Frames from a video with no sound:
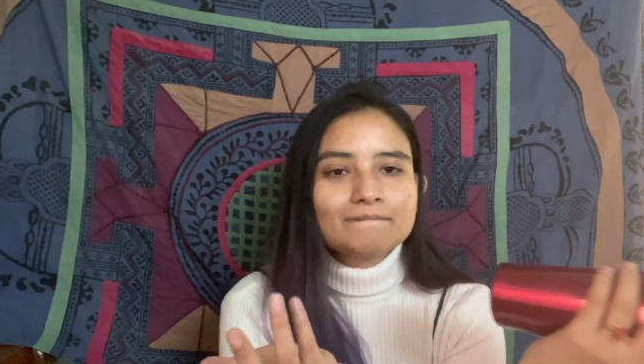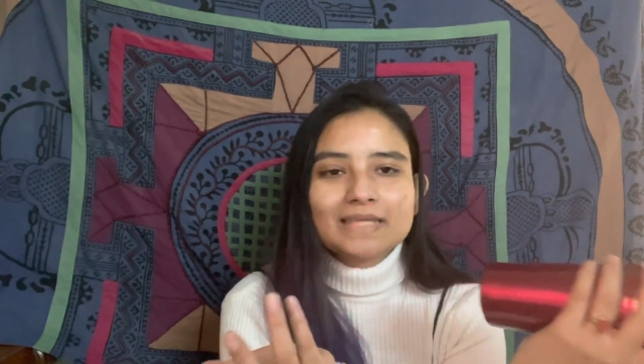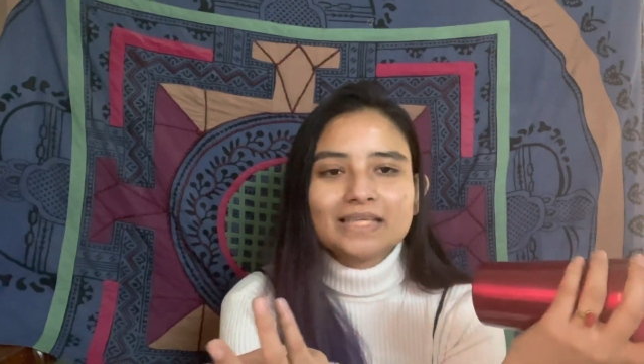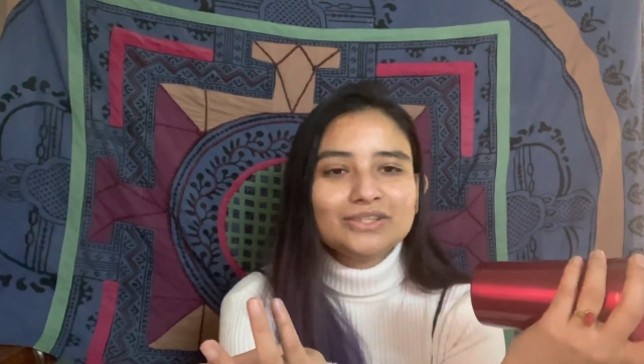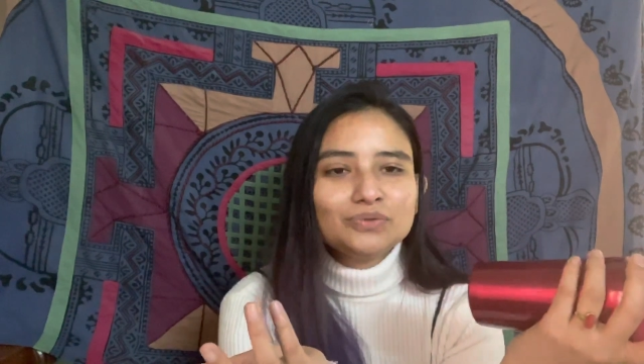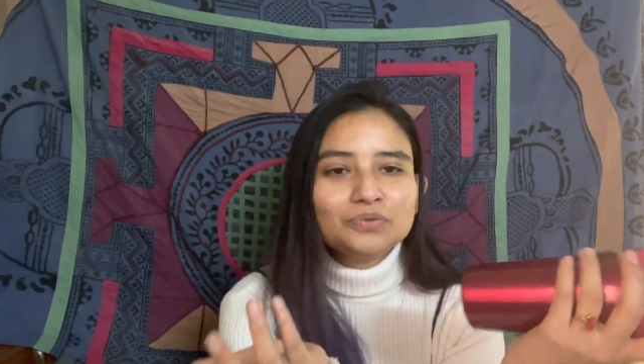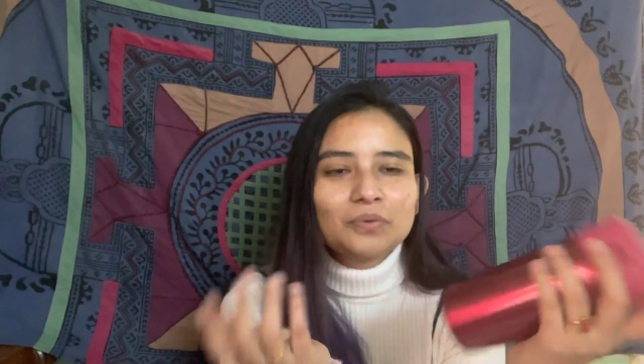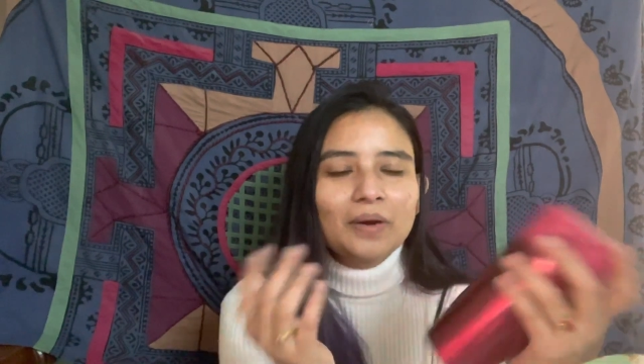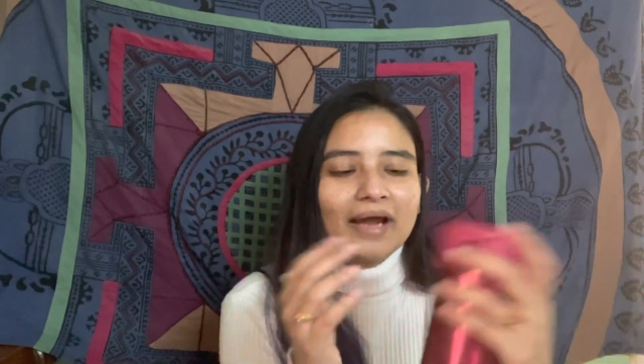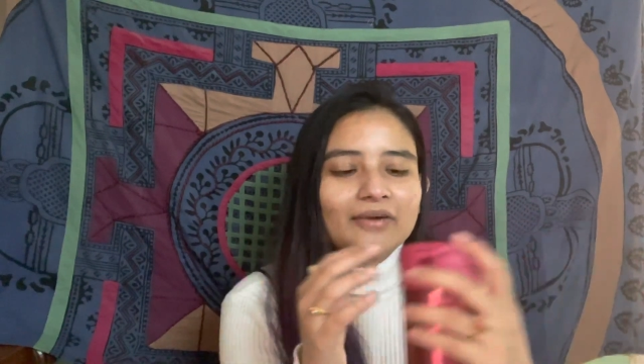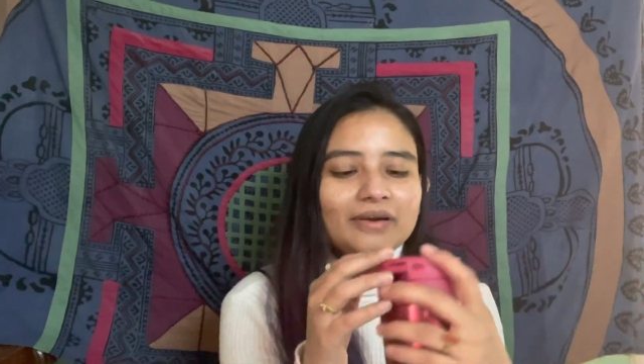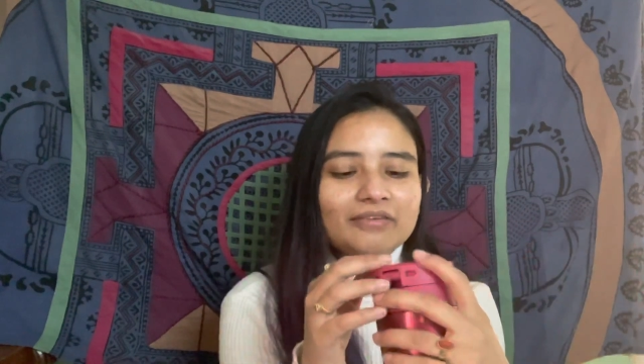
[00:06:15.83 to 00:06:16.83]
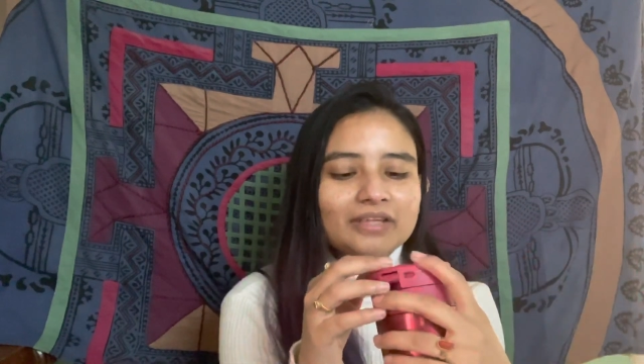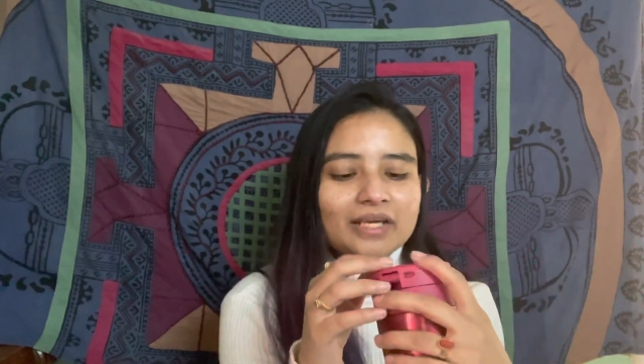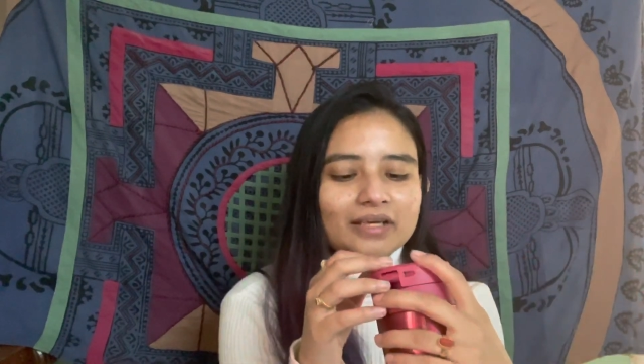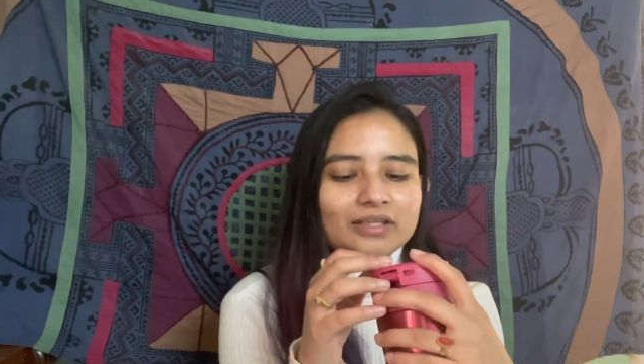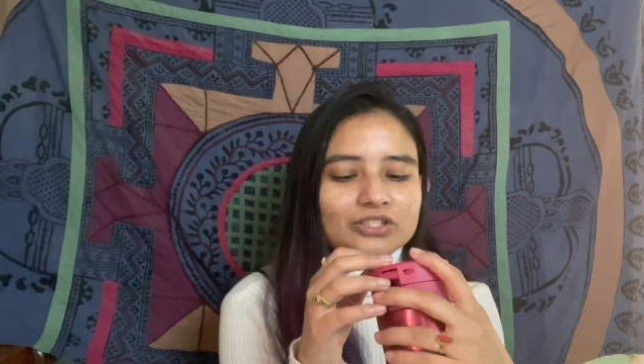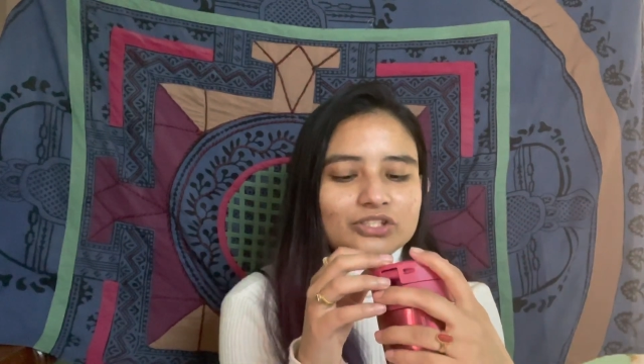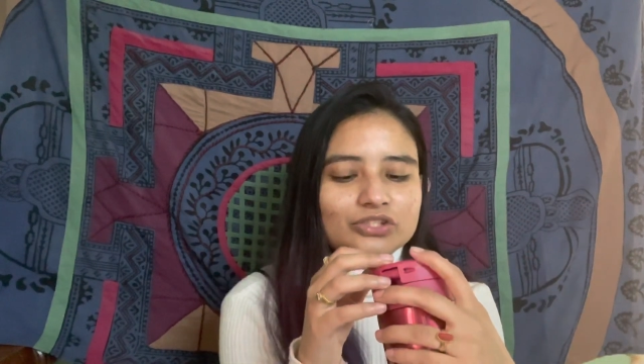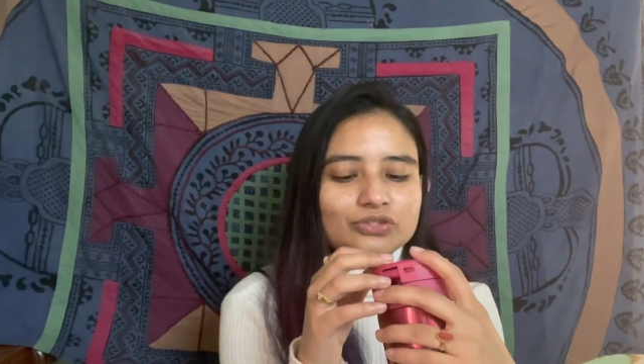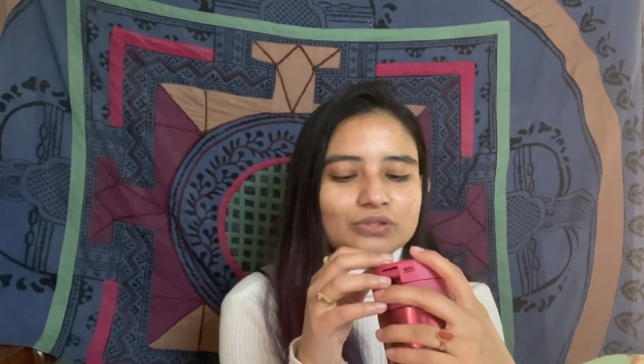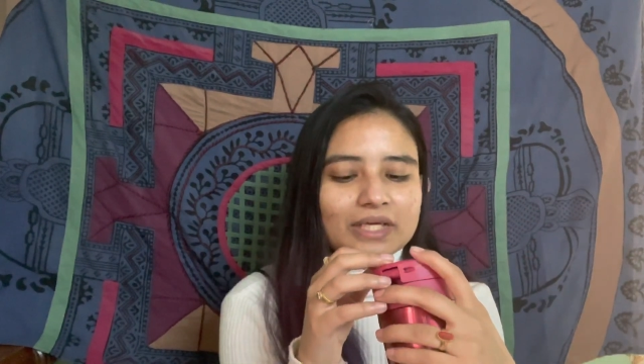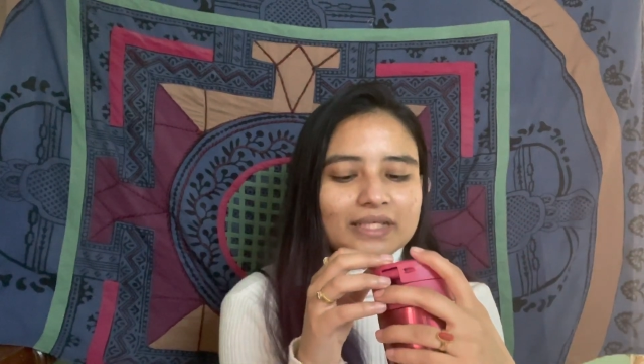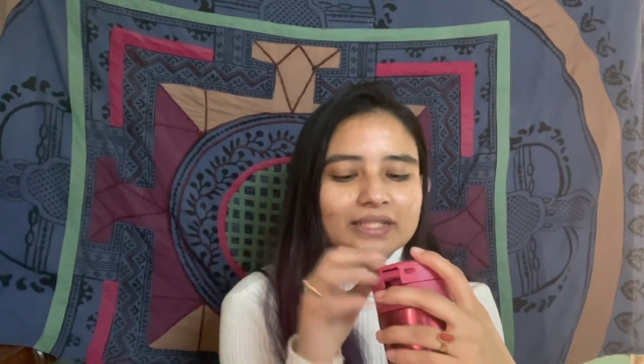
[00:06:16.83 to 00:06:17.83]
you know I don't have the energy
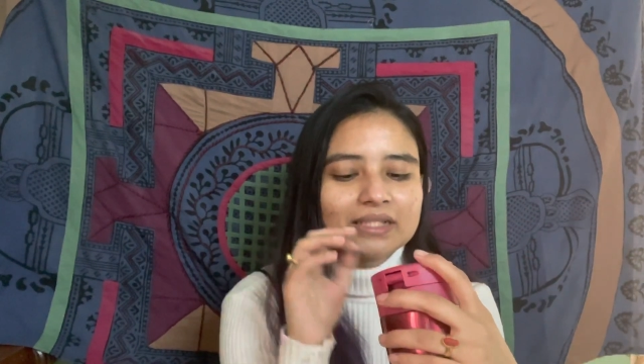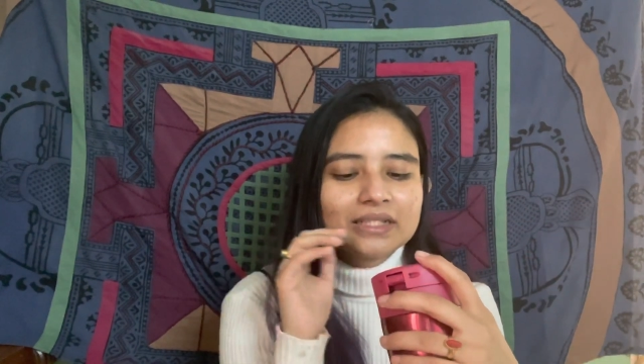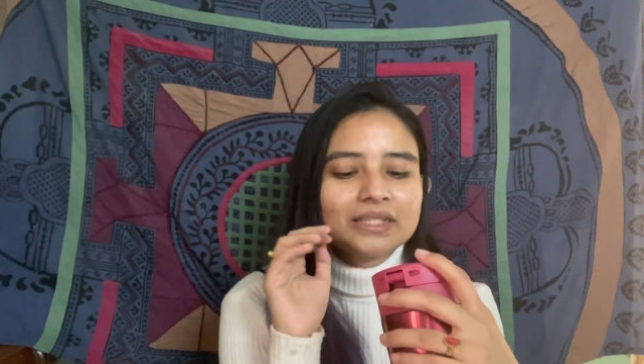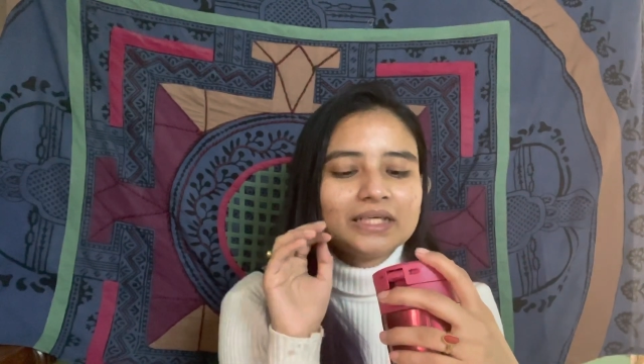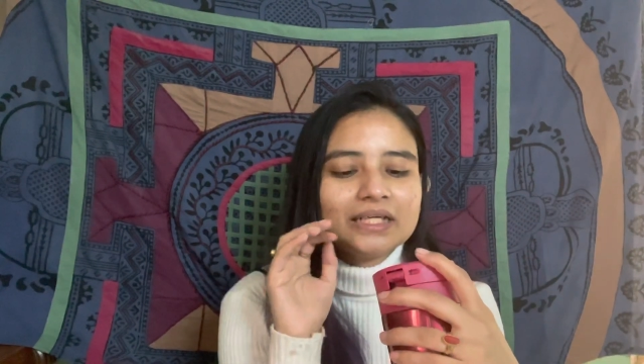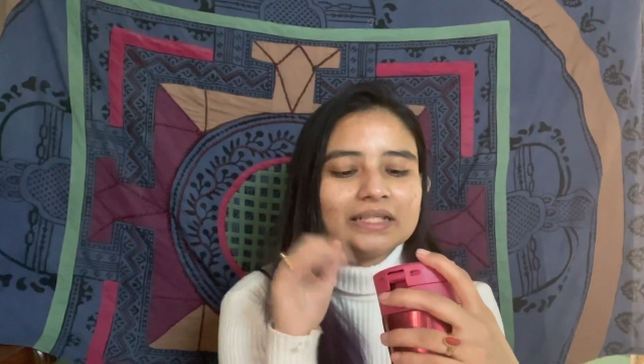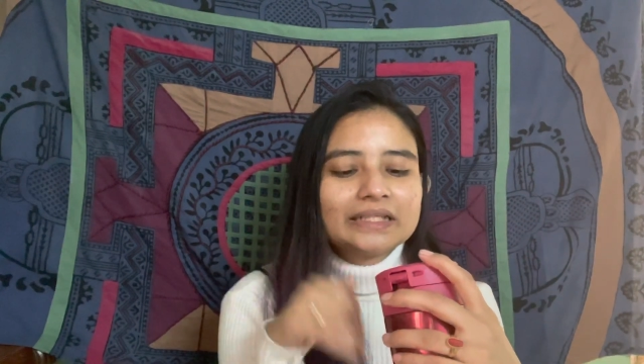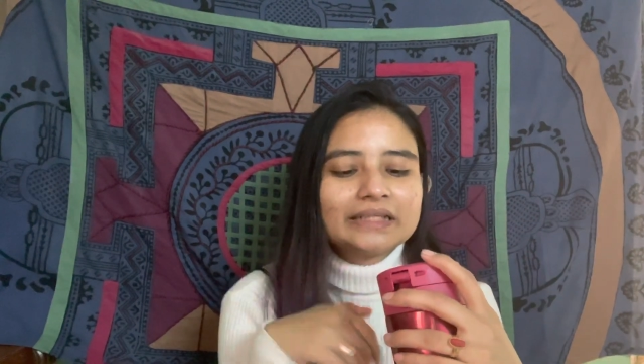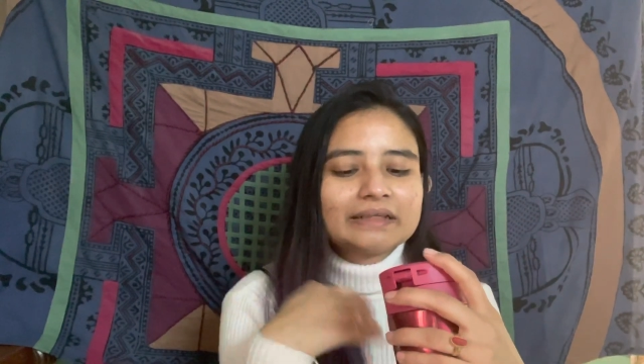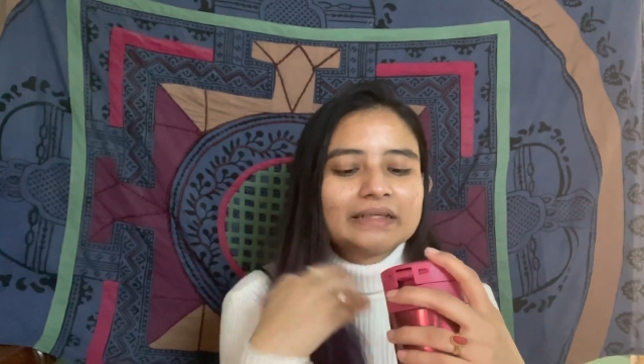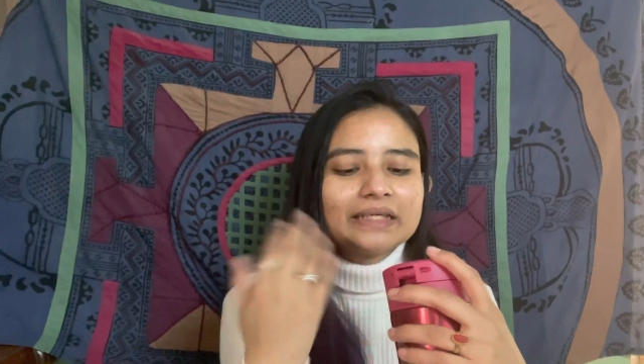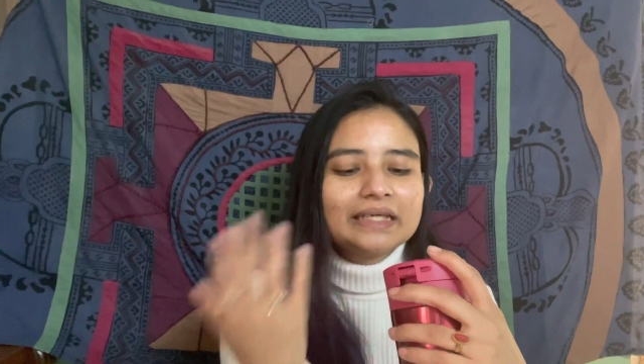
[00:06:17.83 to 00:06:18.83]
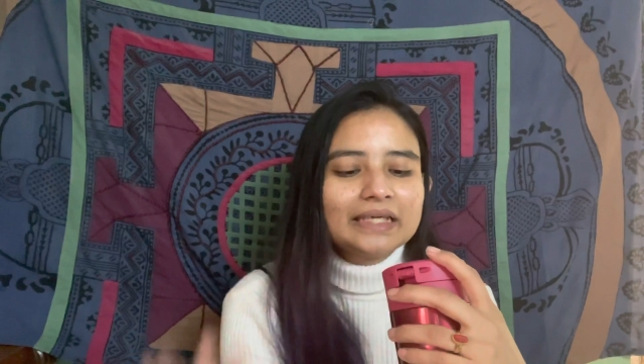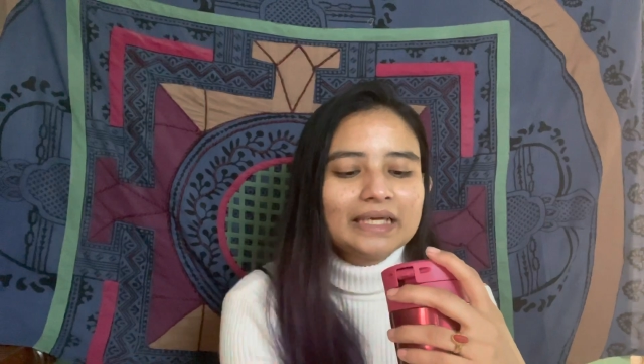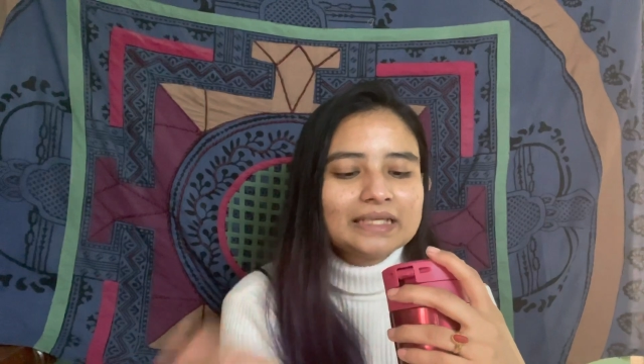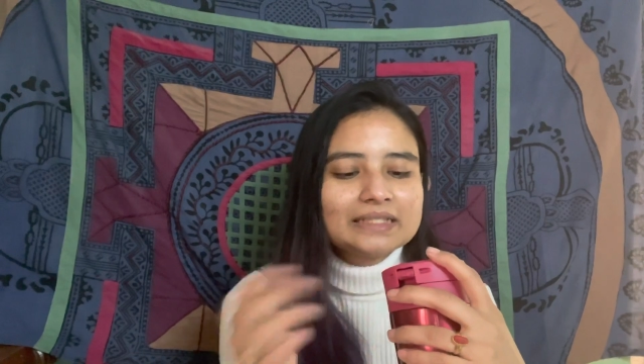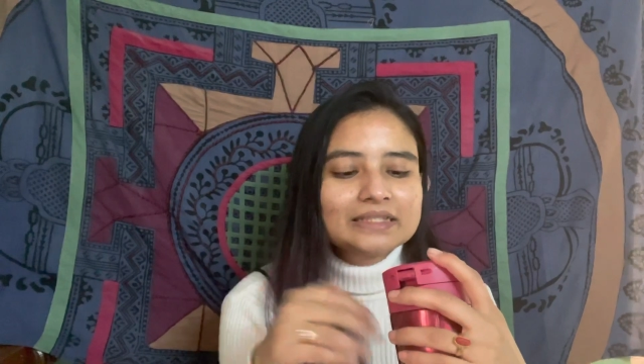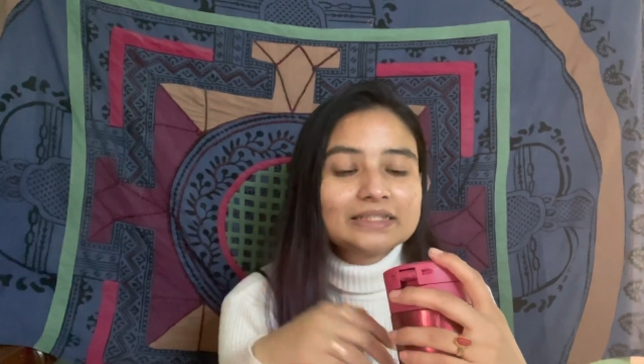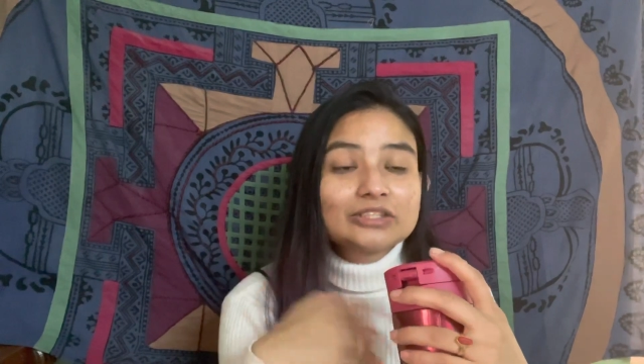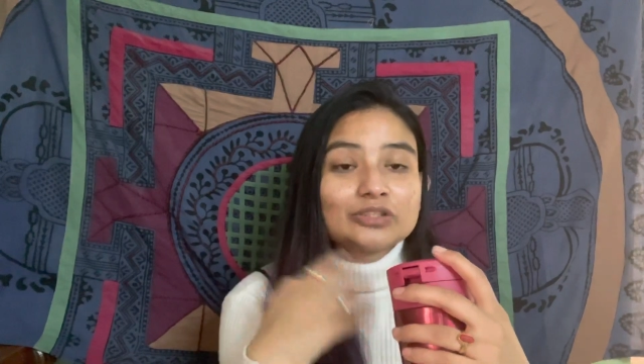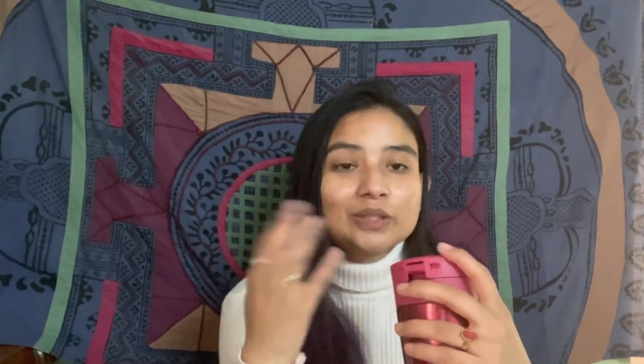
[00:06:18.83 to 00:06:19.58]
to like reheat it,